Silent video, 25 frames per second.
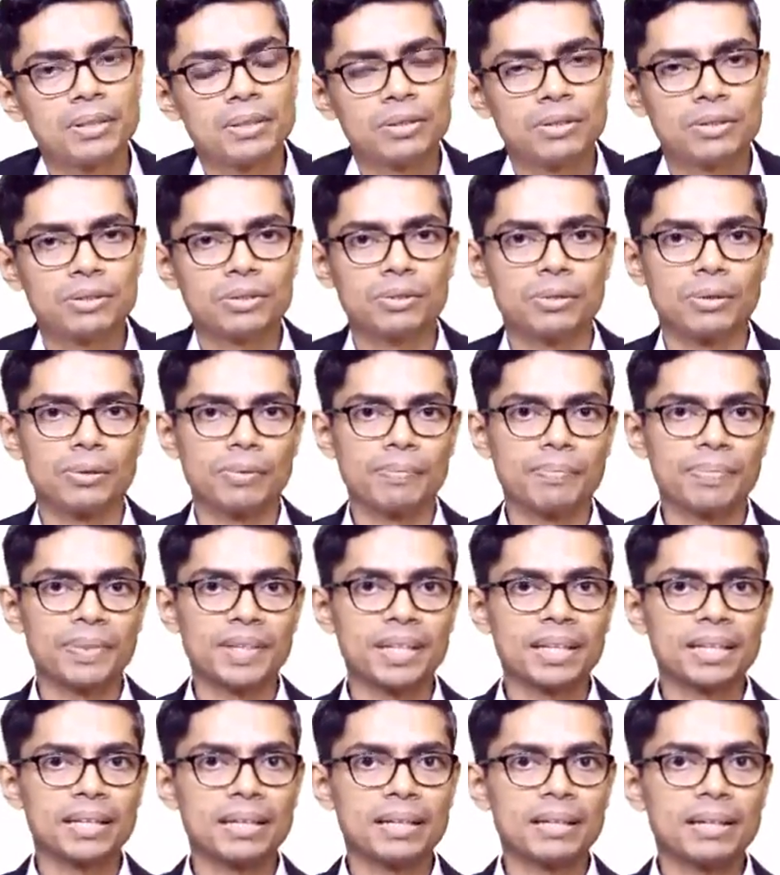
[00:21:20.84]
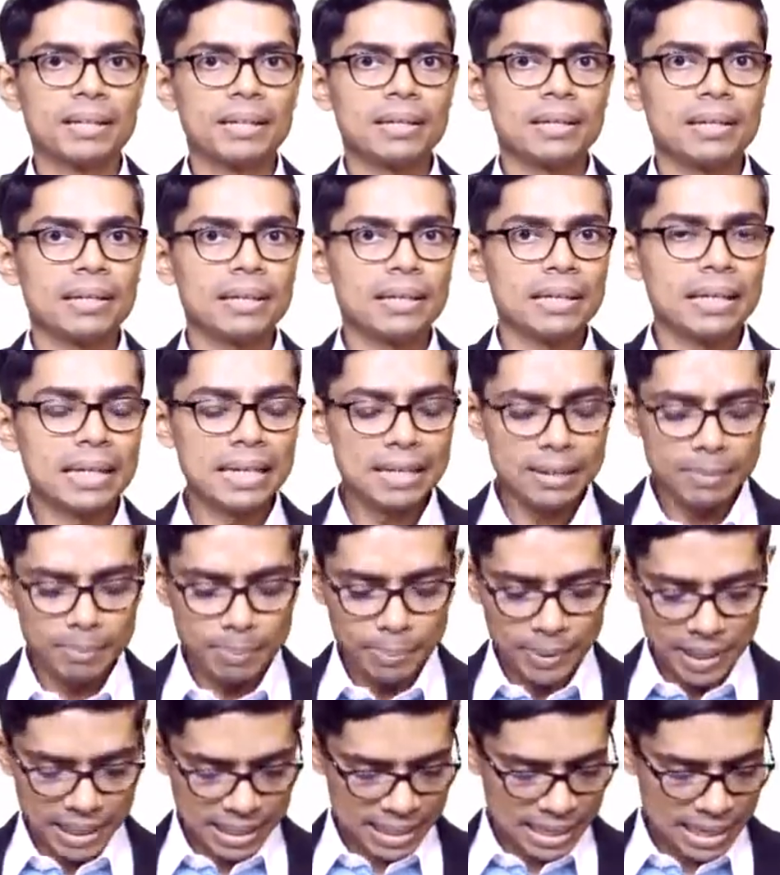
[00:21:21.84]
So
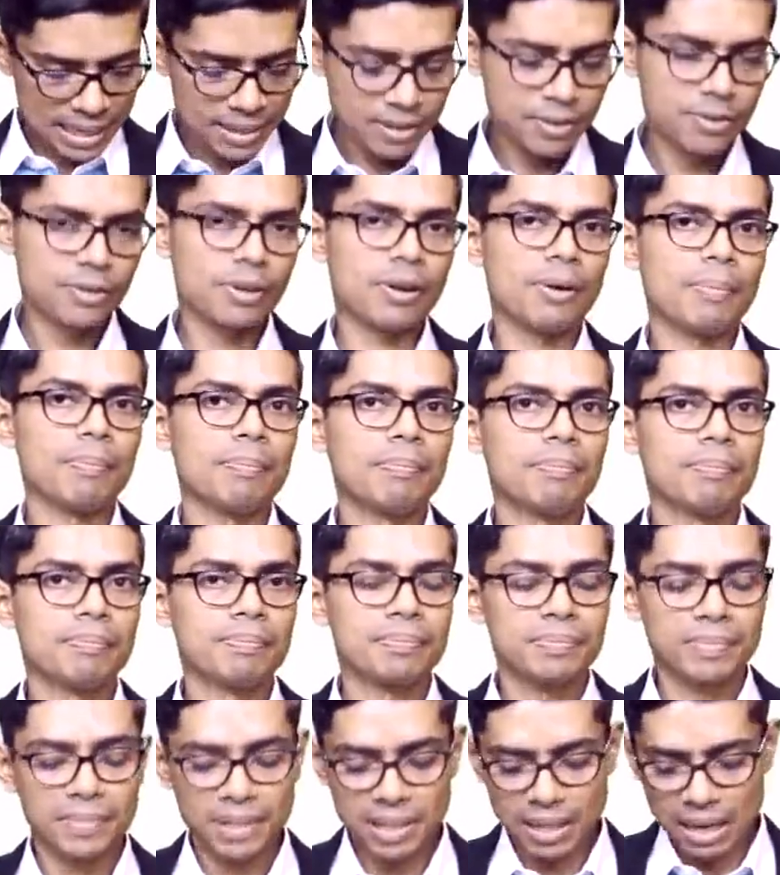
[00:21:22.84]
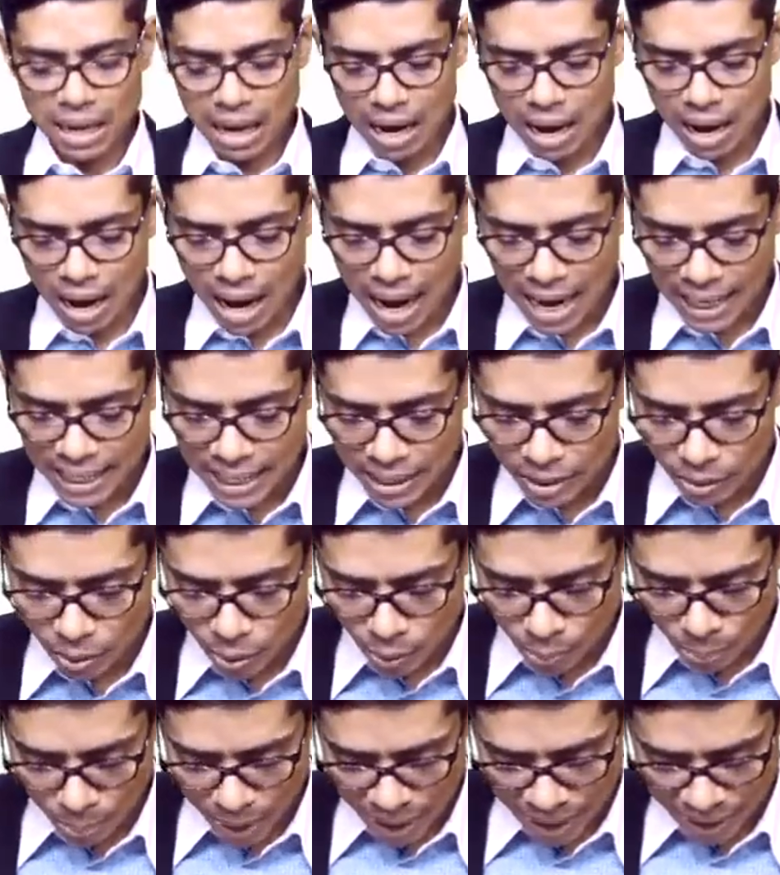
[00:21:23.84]
in presence of eye
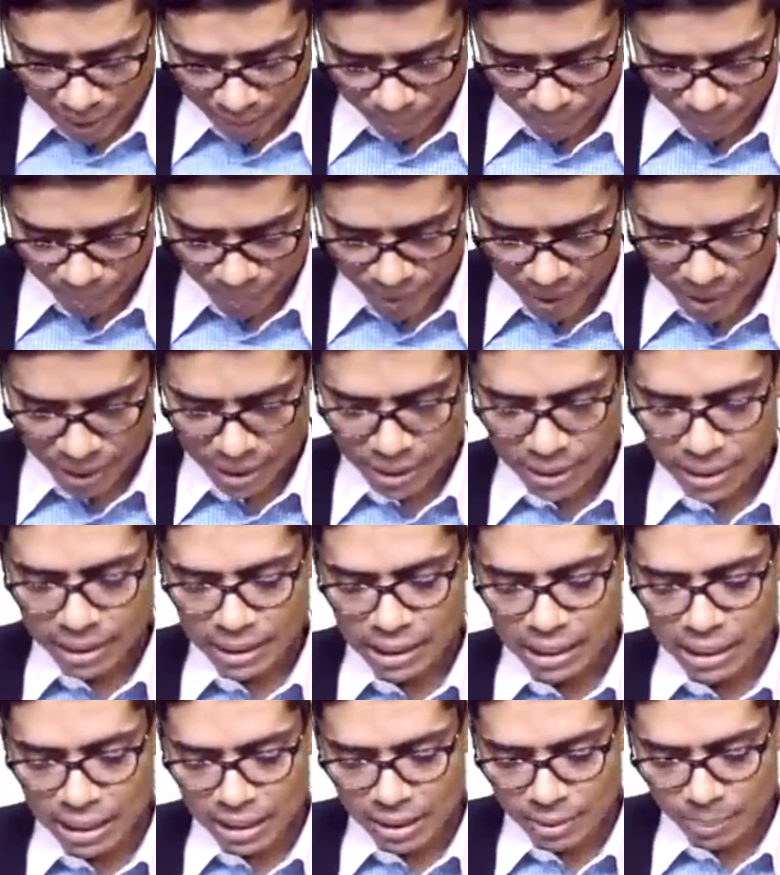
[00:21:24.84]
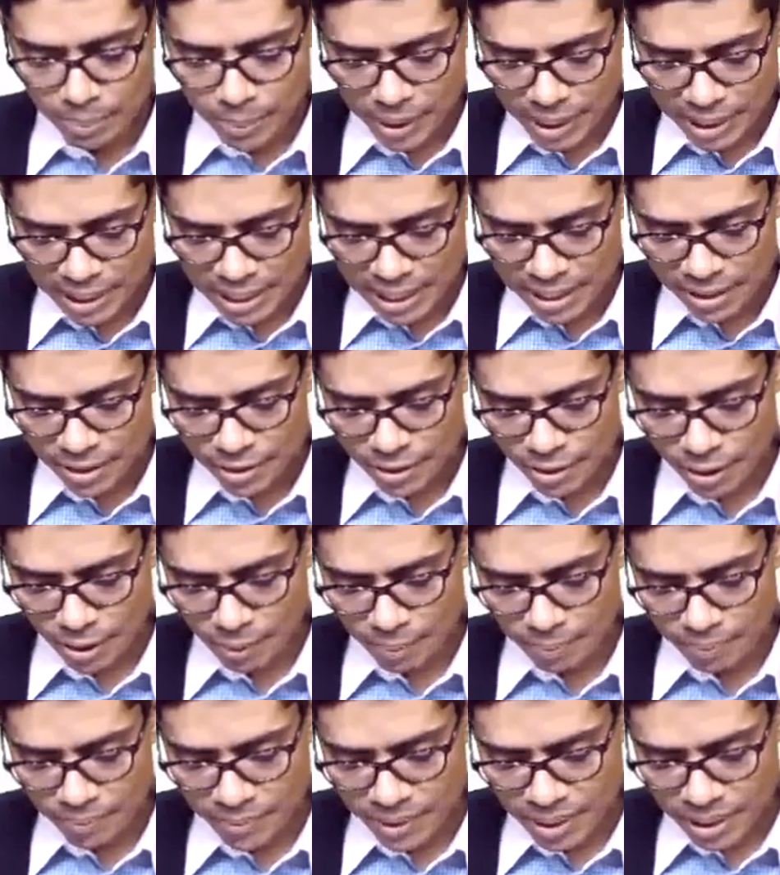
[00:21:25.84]
open, in presence
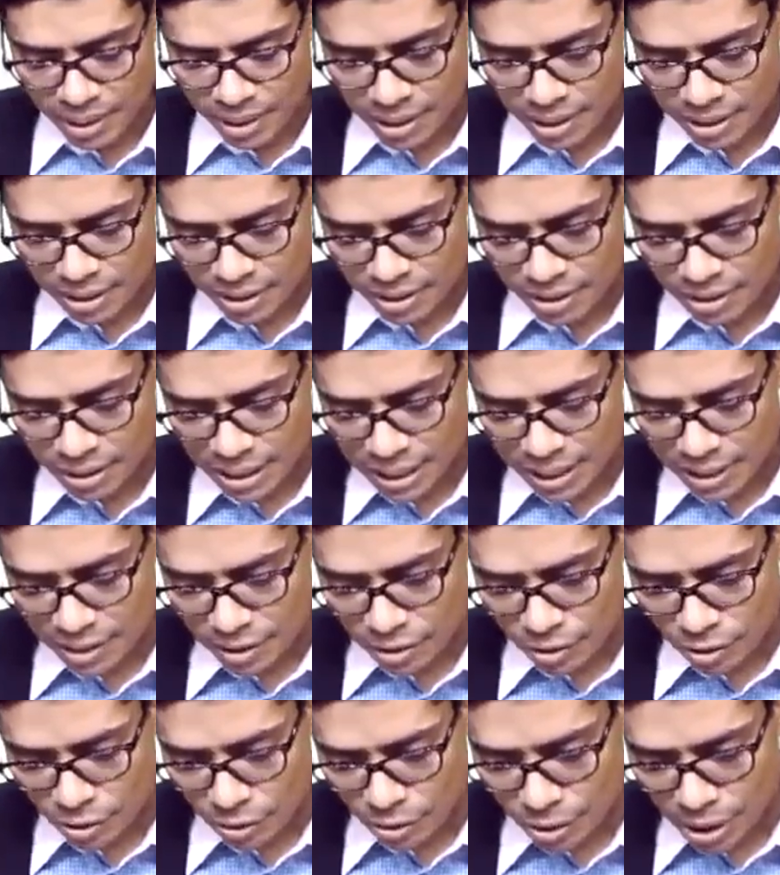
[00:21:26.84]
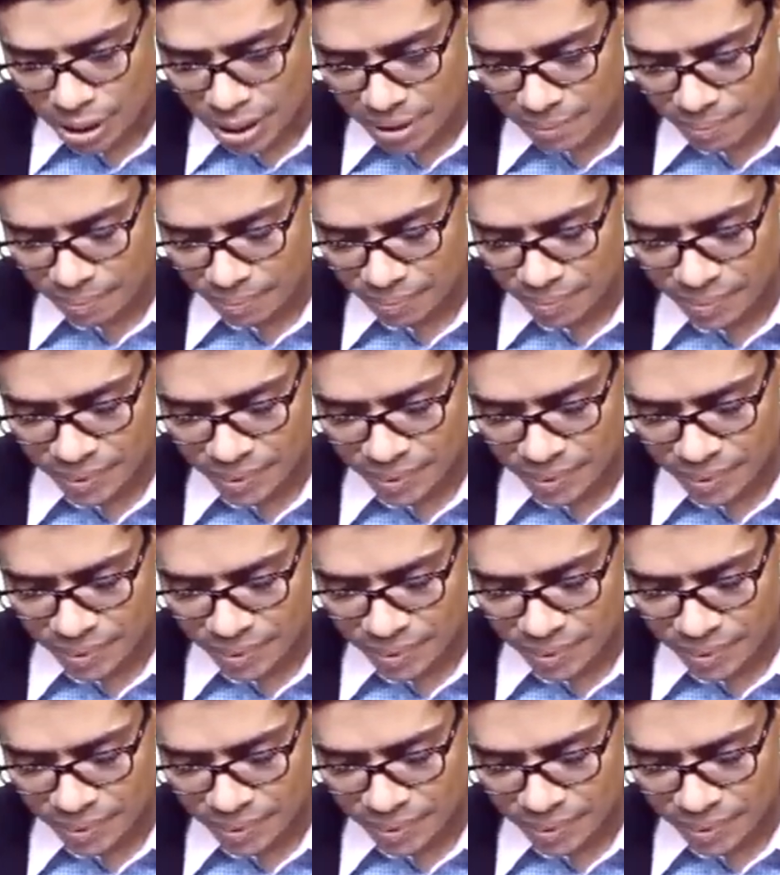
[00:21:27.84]
of sensory